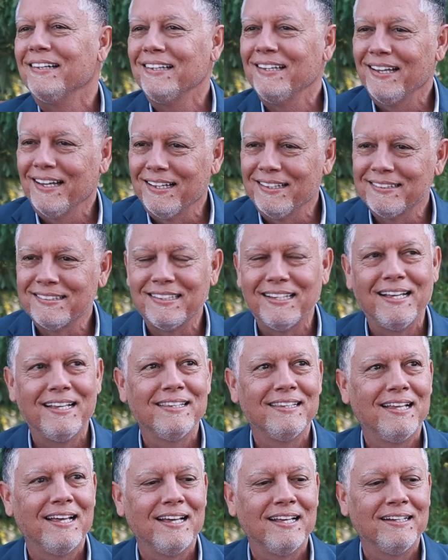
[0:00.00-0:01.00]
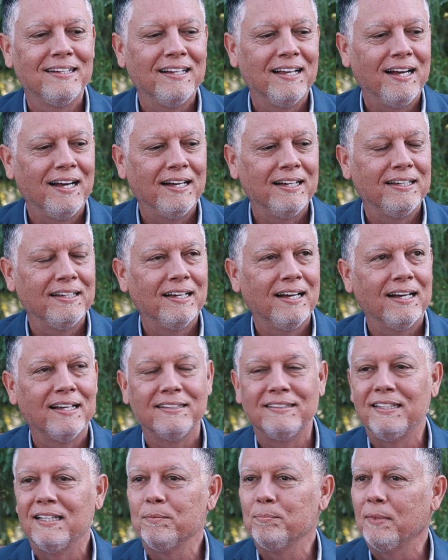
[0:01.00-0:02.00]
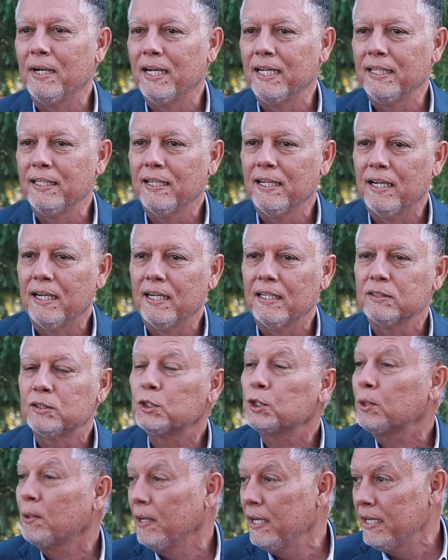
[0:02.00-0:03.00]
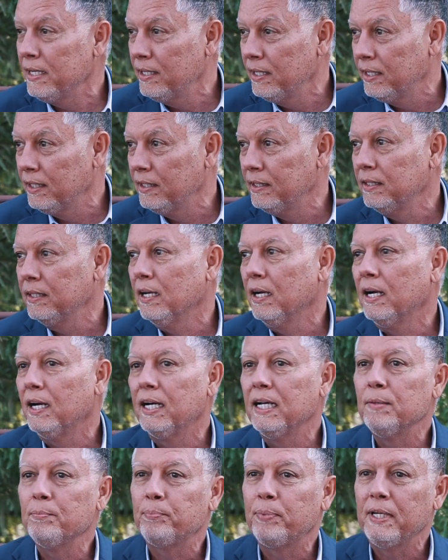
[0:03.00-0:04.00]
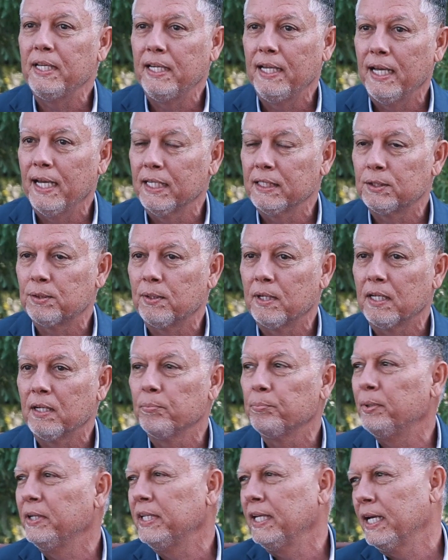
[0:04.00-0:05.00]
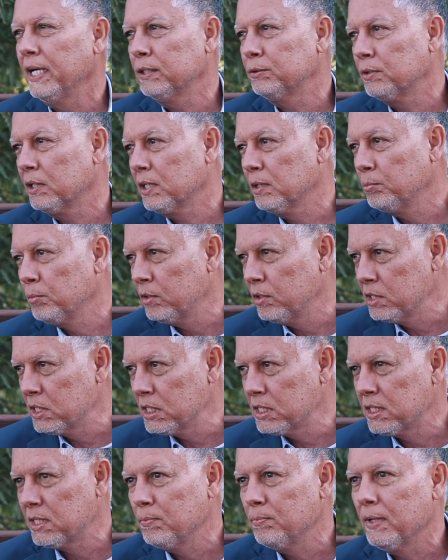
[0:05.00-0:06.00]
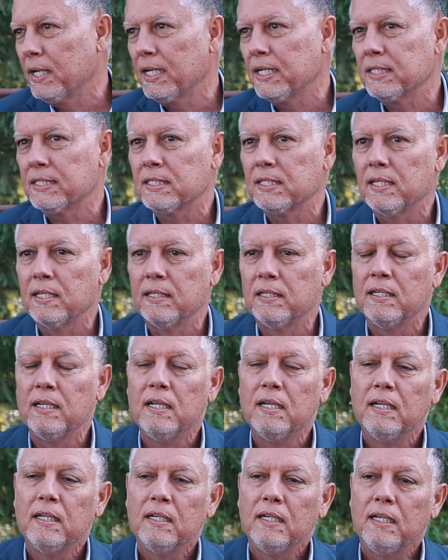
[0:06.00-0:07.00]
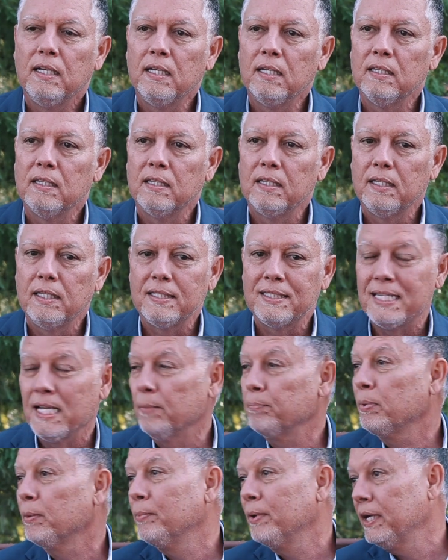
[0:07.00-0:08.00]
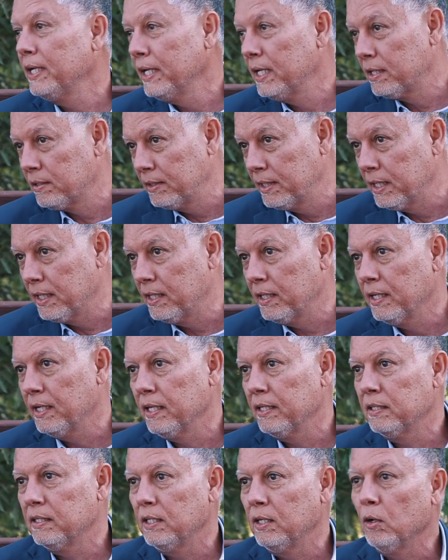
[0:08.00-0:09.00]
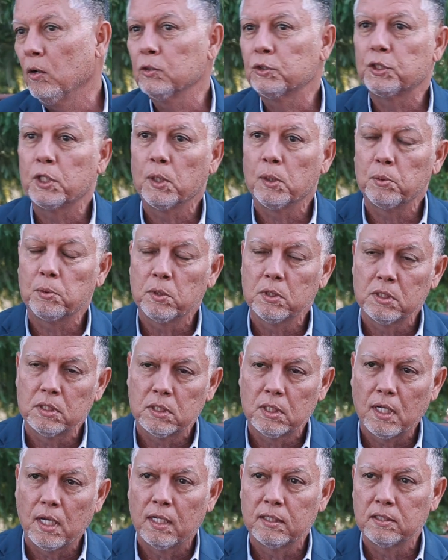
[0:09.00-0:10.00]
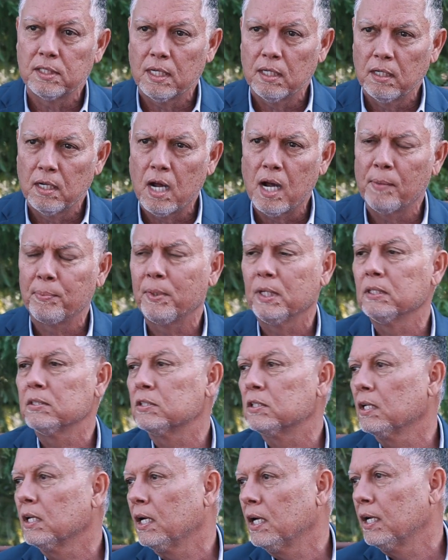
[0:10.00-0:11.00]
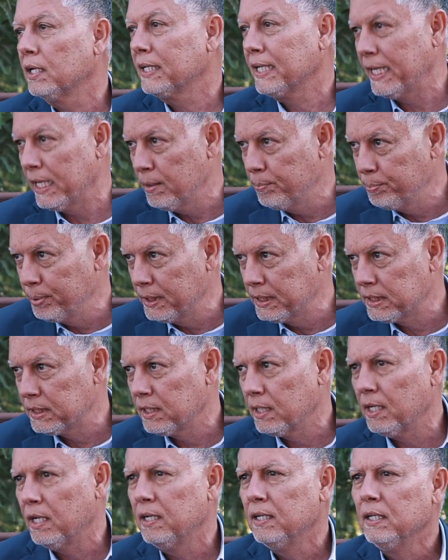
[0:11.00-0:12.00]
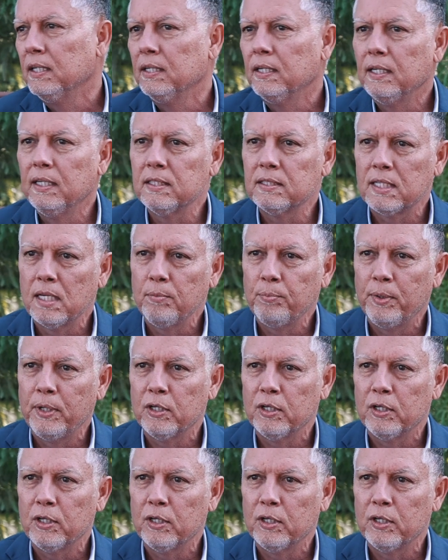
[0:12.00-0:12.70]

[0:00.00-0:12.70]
Yes, and then I did my training in pediatric emergency medicine in the Tampa Bay area, at the All Children's Johns Hopkins campus in St.